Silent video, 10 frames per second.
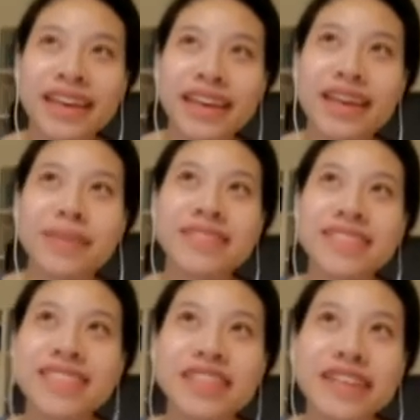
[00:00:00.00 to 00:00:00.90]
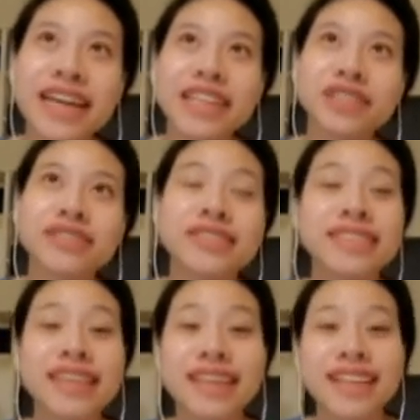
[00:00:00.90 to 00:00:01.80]
Amnesty International's
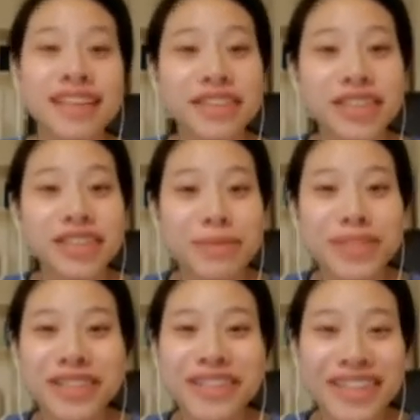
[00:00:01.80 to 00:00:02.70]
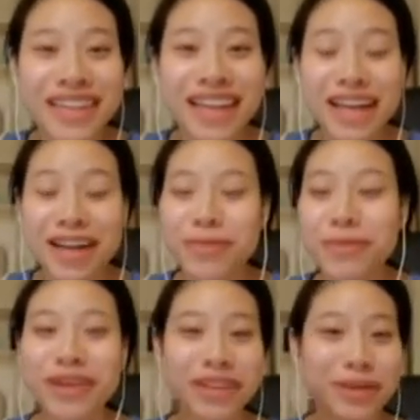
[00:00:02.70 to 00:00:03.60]
Ithaca chapter
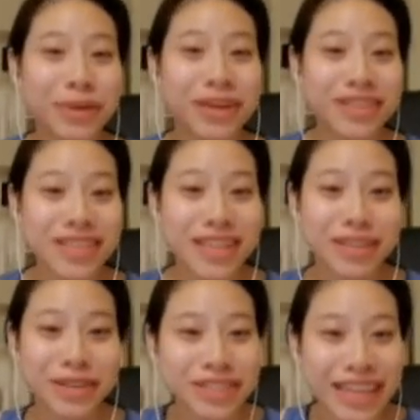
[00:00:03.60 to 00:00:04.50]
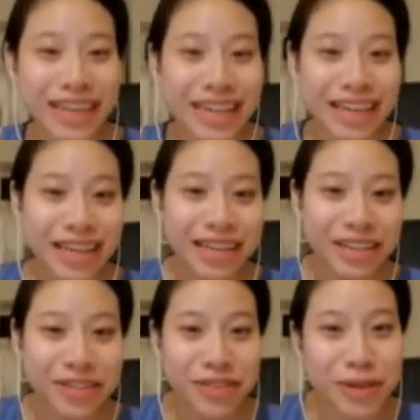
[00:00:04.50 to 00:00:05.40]
with Wayles and Ute and a
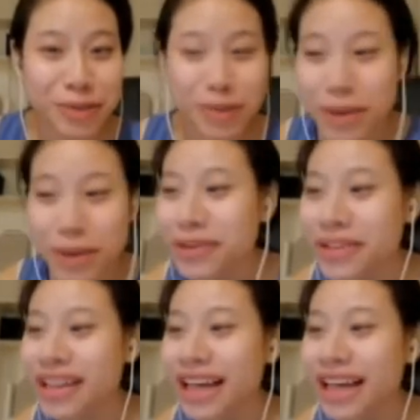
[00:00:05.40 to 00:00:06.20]
few other people.